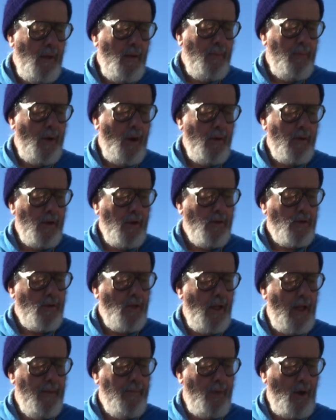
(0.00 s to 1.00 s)
poke those
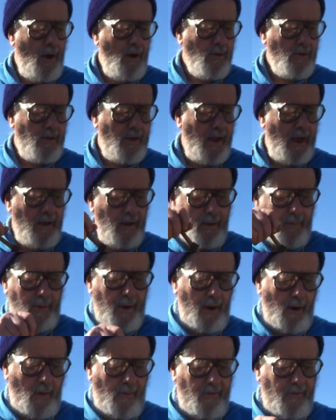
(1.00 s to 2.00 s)
clay balls down the
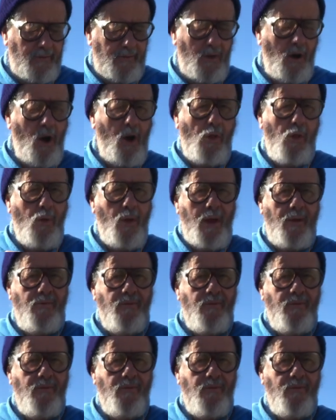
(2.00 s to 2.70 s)
barrel all the way